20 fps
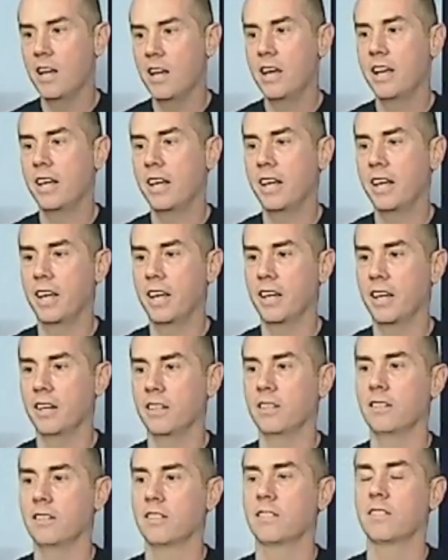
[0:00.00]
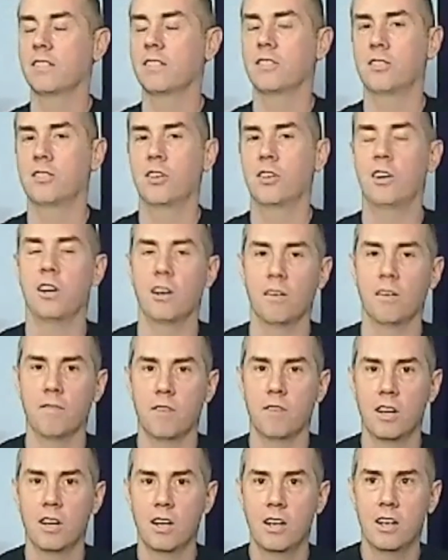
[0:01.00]
and serve,
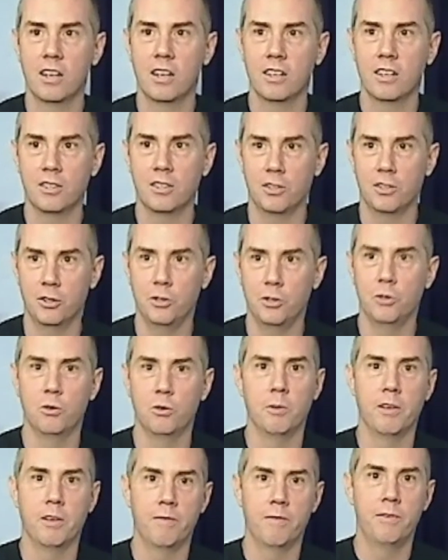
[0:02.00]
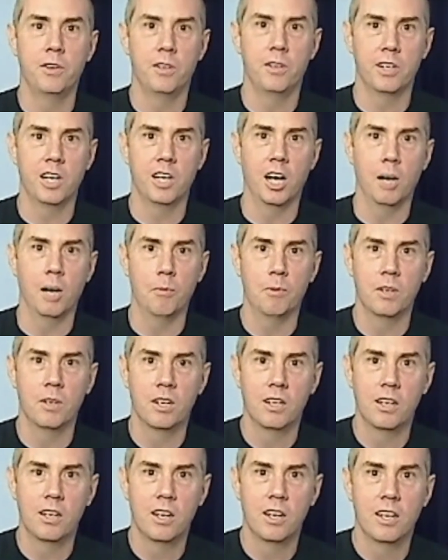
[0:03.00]
you will be filled up.
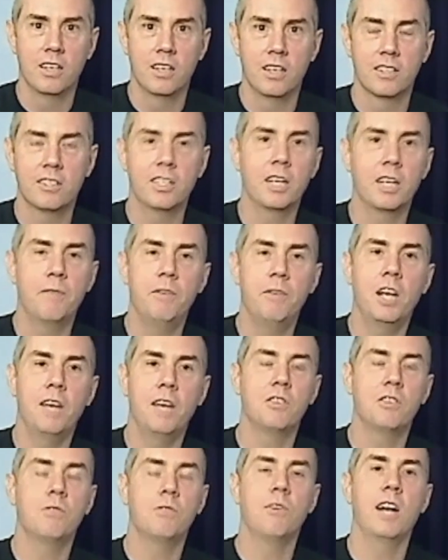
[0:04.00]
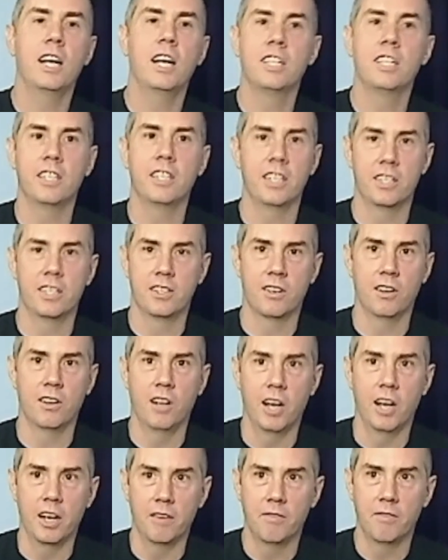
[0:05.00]
It's like if you have a tragedy in your
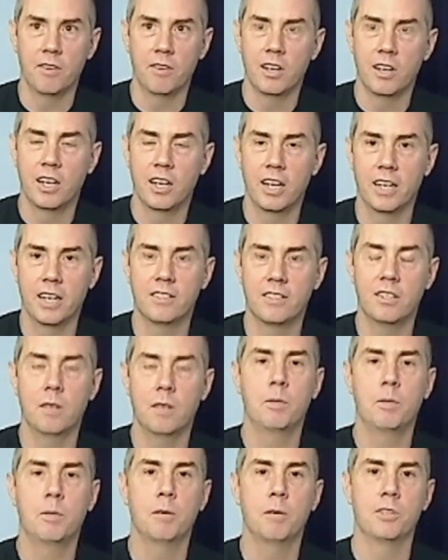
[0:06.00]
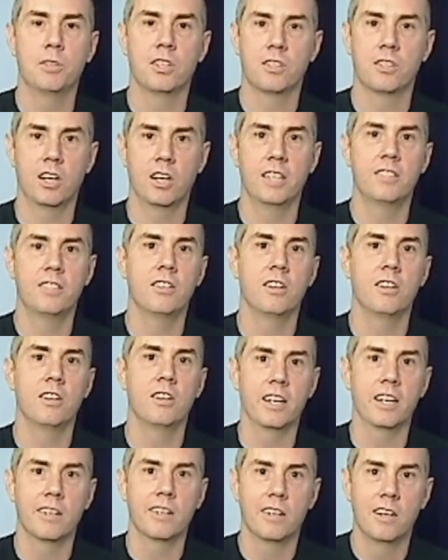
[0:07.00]
life and some people just isolate,
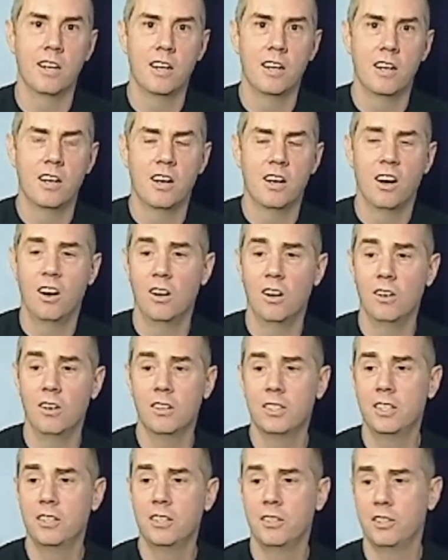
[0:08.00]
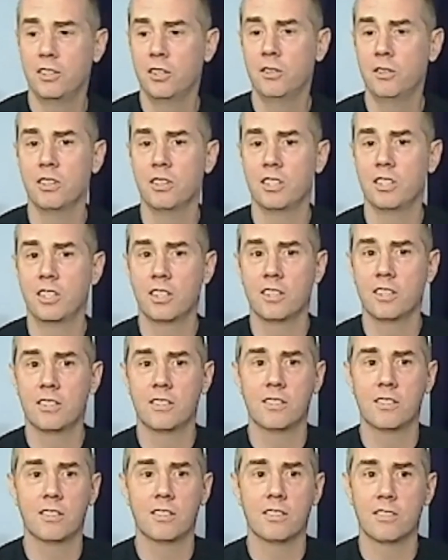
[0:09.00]
all you do is just
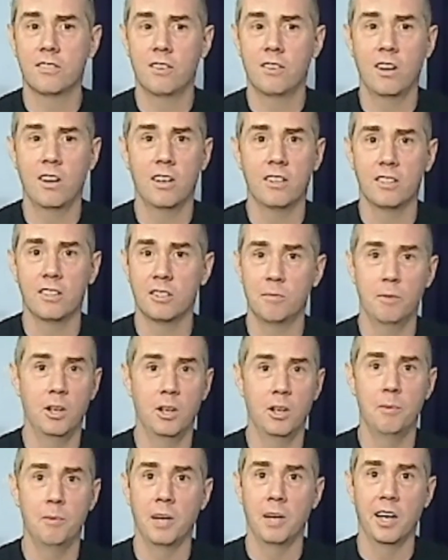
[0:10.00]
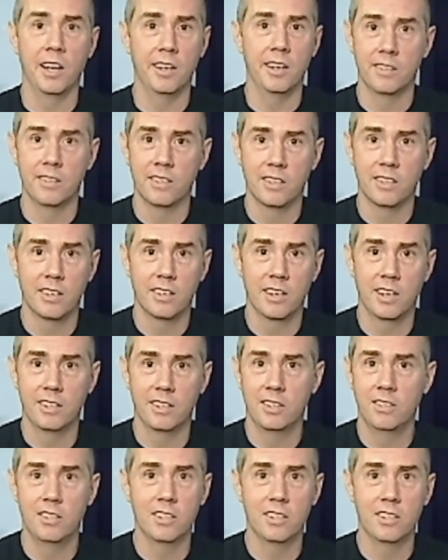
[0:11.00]
start to smell bad and you
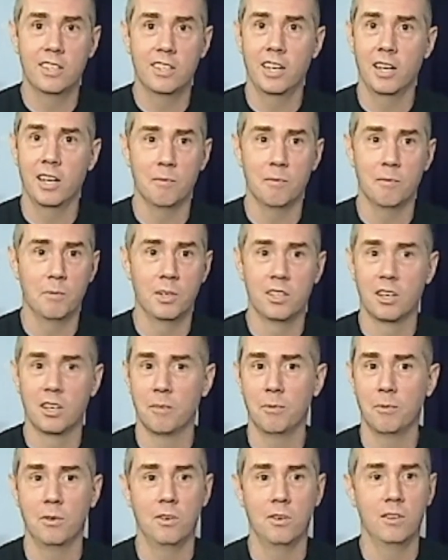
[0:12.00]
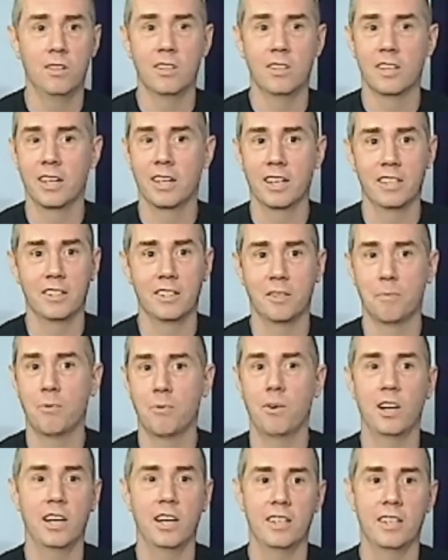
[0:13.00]
just get miserable and
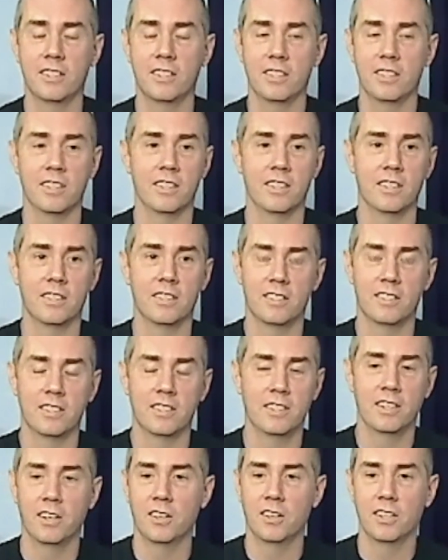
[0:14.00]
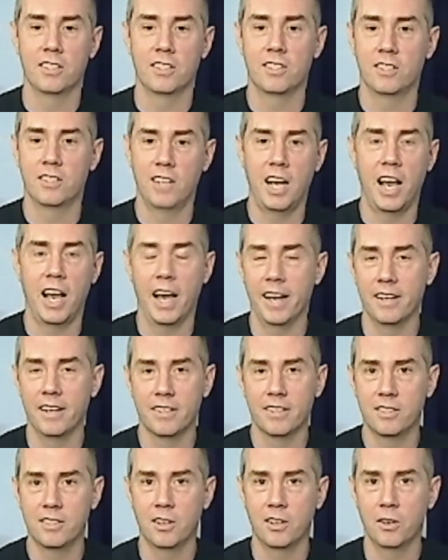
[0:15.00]
depressed and it's sad.
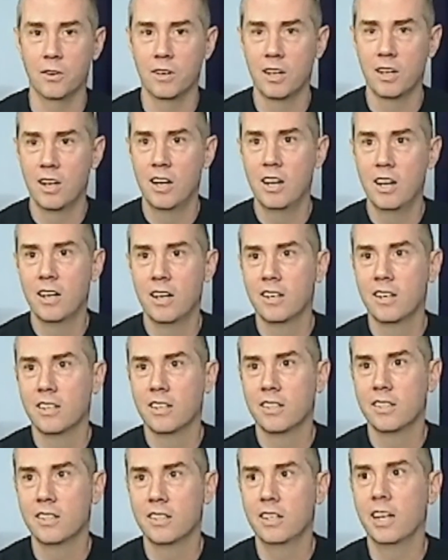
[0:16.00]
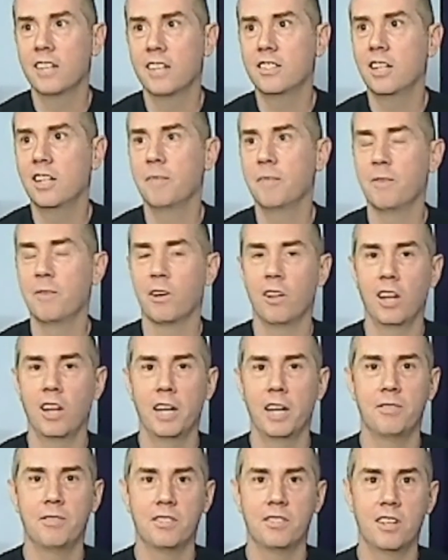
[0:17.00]
So next time your
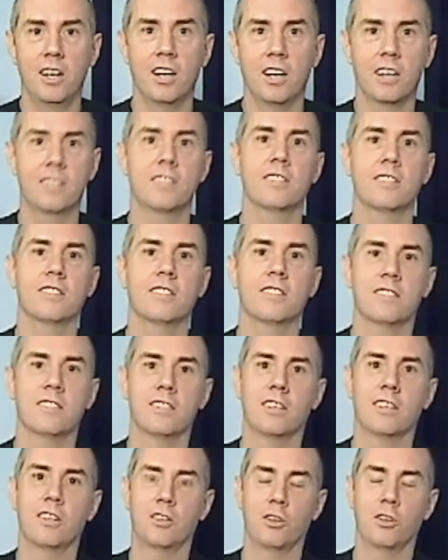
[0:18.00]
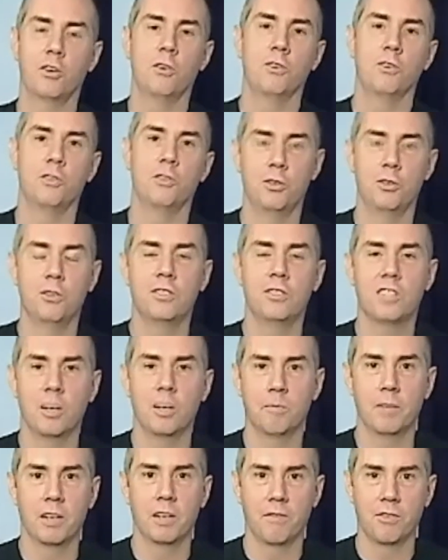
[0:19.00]
life sucks, go do
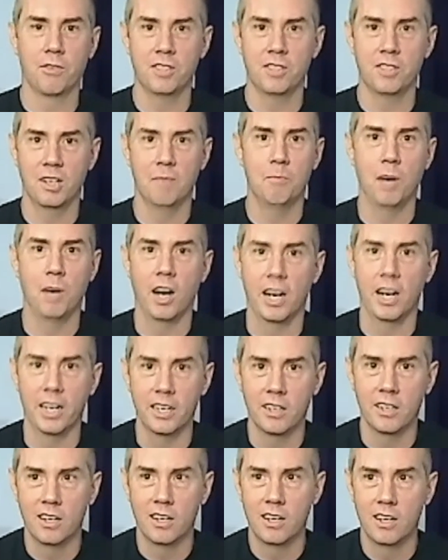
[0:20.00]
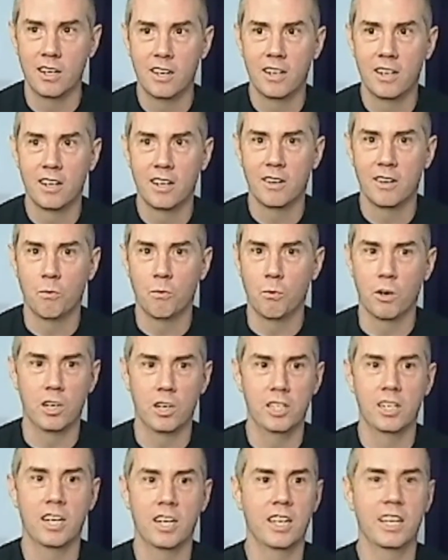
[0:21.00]
something for somebody where you're
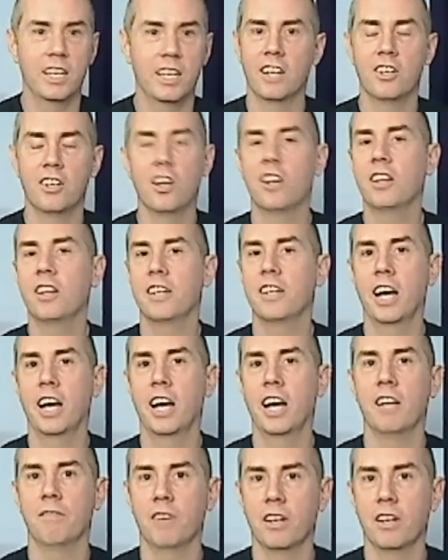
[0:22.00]
going to get nothing out of it.